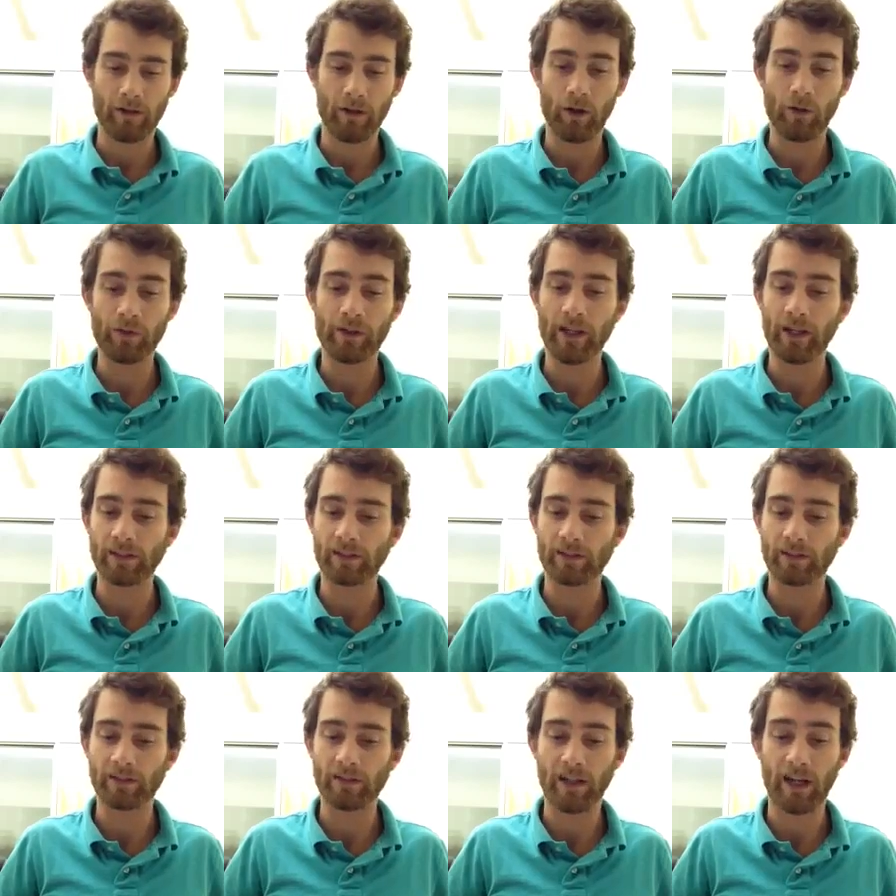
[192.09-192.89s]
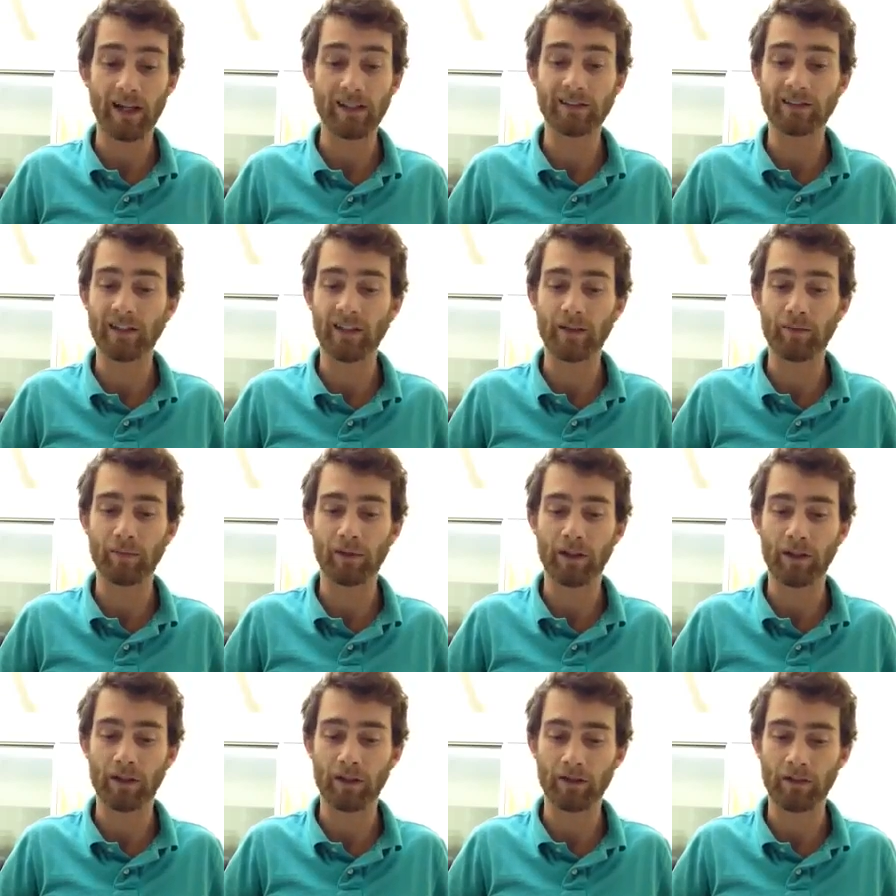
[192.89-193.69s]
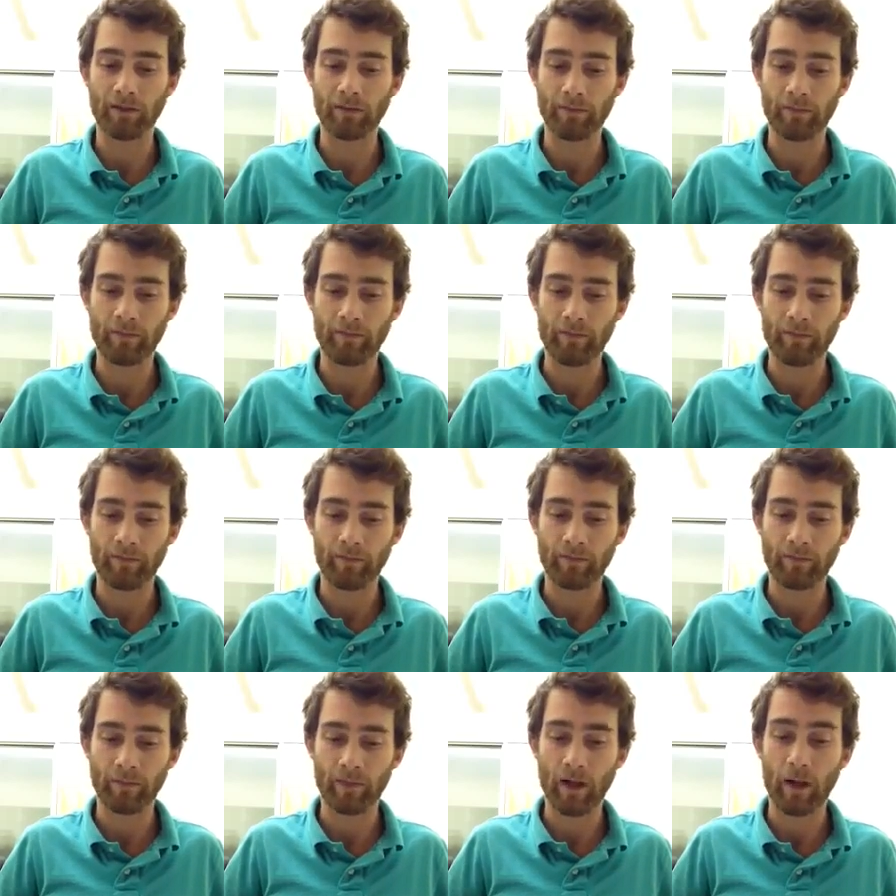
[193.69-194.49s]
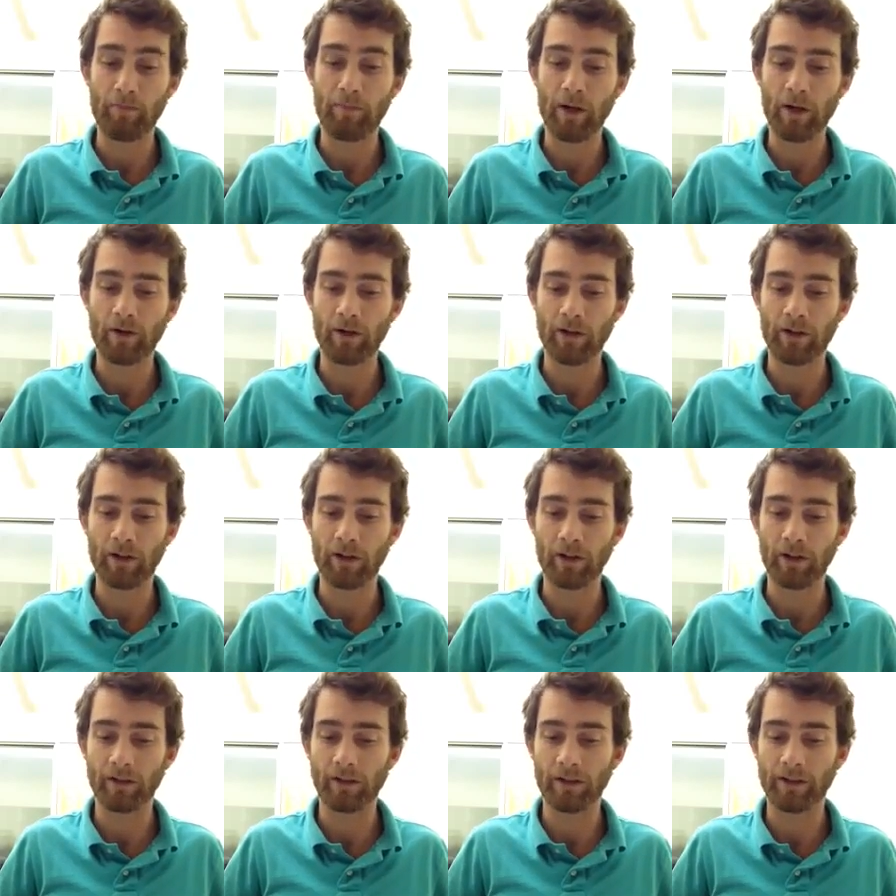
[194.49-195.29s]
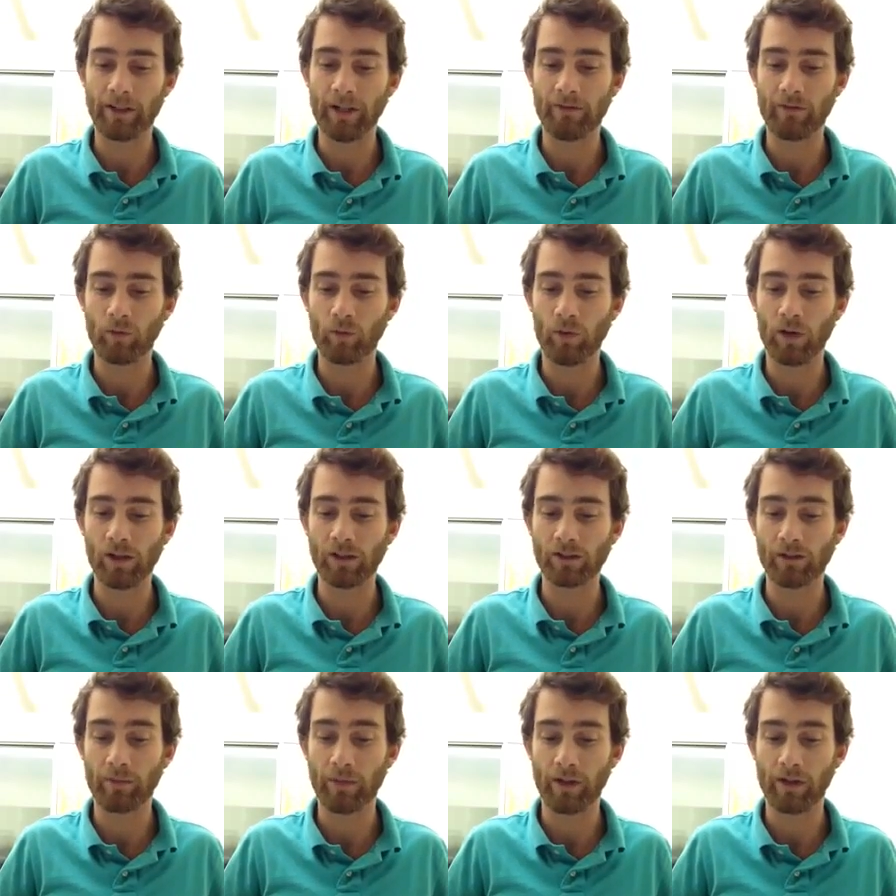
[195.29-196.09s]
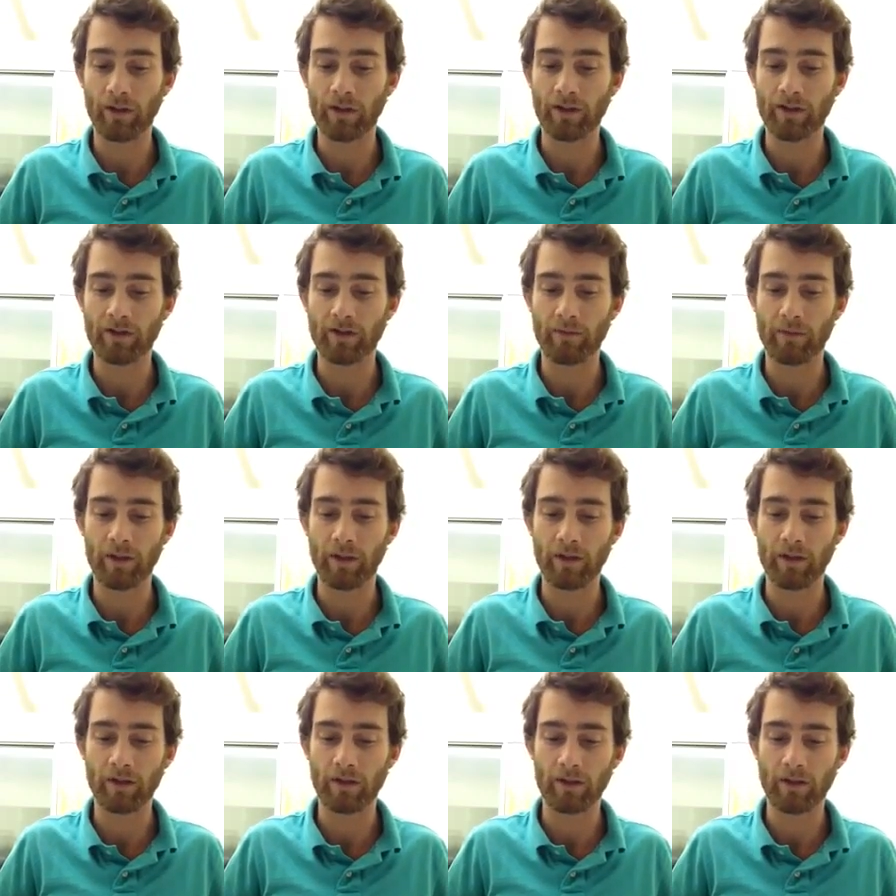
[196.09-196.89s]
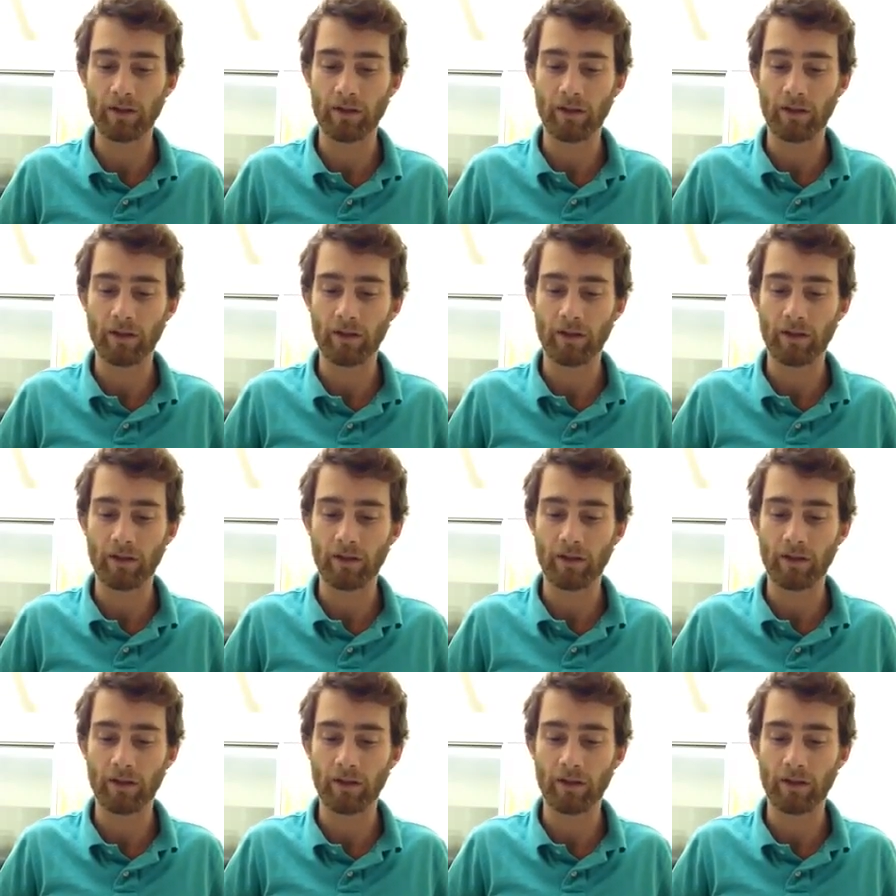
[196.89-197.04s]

Oh yes, I say it plain. America never was America to me.